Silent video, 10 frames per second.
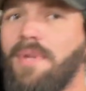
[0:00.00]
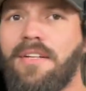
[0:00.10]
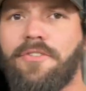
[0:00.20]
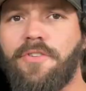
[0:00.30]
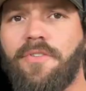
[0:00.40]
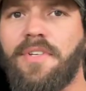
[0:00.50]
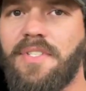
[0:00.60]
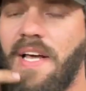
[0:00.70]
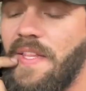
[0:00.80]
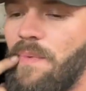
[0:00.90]
not sure
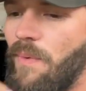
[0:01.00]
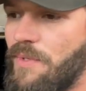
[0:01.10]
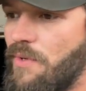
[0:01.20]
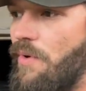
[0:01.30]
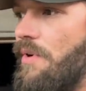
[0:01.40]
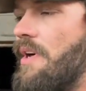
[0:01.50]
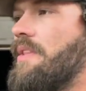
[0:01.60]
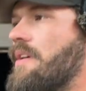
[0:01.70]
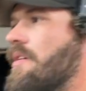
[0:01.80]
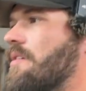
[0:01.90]
exactly what was going on
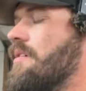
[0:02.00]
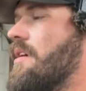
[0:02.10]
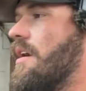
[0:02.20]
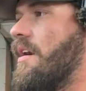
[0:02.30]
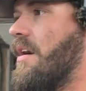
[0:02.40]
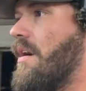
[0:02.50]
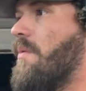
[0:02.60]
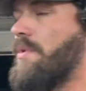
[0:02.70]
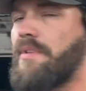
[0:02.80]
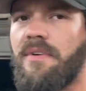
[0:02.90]
there
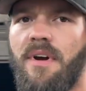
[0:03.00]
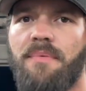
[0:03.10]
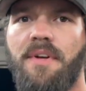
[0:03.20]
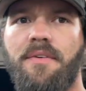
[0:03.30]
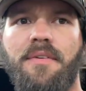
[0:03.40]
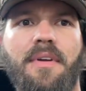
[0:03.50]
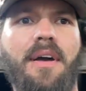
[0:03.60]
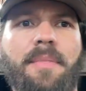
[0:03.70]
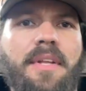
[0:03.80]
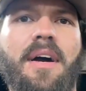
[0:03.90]
with the carburetor.
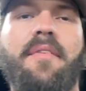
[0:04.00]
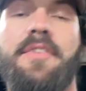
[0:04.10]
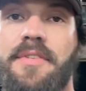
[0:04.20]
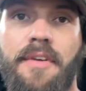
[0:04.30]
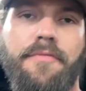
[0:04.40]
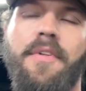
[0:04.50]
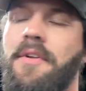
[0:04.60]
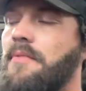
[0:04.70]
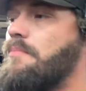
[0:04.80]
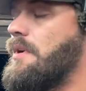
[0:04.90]
I mean, obviously it
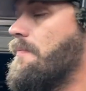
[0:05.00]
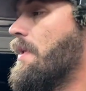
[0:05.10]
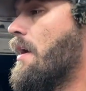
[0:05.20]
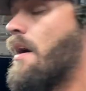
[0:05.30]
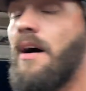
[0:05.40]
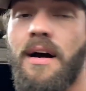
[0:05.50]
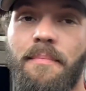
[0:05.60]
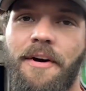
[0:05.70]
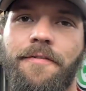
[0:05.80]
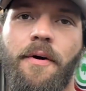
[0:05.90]
flooded, but
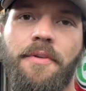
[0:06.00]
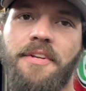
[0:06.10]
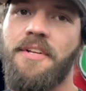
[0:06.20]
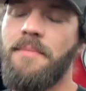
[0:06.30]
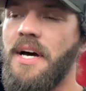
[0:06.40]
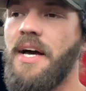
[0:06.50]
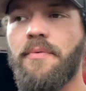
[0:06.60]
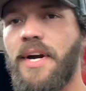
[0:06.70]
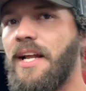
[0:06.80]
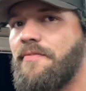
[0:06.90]
my phone ended up
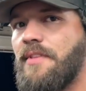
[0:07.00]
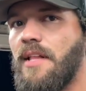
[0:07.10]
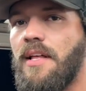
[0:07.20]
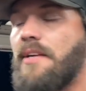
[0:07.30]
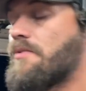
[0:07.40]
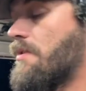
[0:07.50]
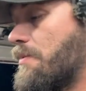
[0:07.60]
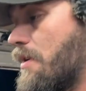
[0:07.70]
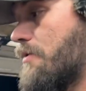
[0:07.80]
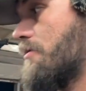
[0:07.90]
dying right after that last
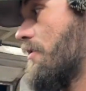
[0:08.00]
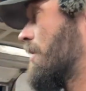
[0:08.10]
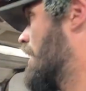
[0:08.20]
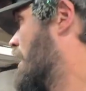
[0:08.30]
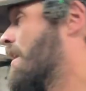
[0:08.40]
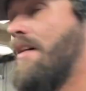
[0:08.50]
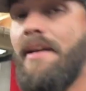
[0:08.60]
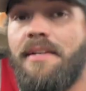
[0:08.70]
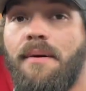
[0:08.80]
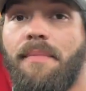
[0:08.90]
clip there, so I
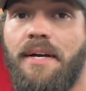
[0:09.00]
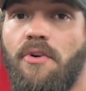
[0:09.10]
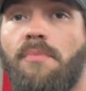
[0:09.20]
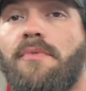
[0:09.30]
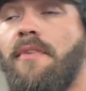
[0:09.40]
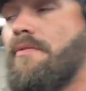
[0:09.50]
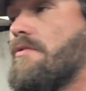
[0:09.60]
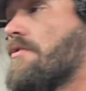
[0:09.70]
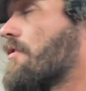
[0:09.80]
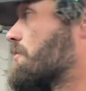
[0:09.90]
had to come back home and wait for it
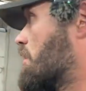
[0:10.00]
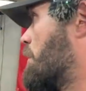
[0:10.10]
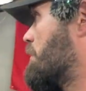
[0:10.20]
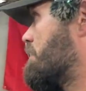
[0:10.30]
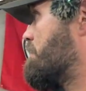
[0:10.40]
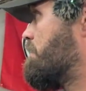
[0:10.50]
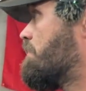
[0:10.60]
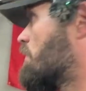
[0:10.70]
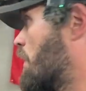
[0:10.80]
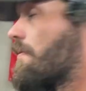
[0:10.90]
to charge up, and
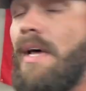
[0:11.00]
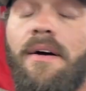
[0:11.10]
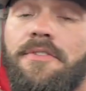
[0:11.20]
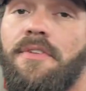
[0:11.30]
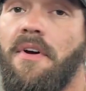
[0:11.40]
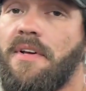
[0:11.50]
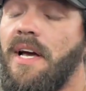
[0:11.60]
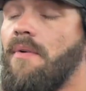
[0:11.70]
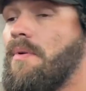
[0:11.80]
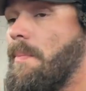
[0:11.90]
well, now it's dark
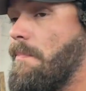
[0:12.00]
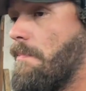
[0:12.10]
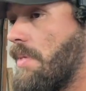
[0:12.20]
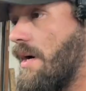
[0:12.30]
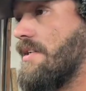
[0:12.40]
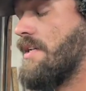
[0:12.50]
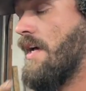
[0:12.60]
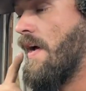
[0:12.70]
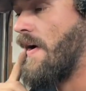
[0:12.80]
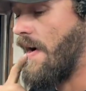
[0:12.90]
out. But
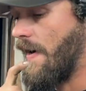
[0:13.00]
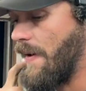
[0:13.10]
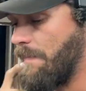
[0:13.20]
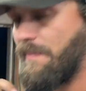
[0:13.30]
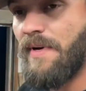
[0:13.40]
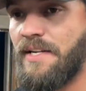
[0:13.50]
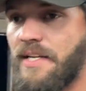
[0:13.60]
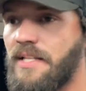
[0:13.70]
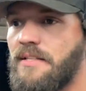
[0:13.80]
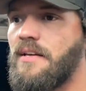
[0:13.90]
I
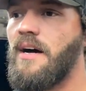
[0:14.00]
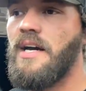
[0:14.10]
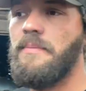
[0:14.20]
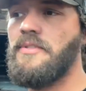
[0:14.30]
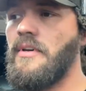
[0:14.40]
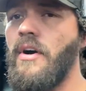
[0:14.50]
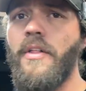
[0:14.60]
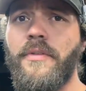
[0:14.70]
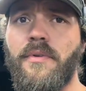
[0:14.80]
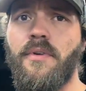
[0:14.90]
did get the times.
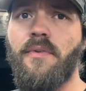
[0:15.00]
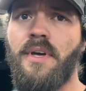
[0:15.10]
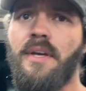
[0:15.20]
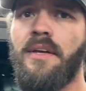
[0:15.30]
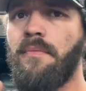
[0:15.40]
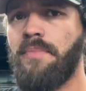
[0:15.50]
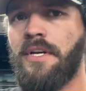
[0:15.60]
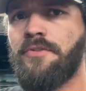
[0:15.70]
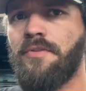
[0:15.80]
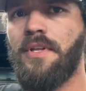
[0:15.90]
I'll throw a
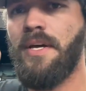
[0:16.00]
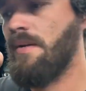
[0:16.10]
picture of that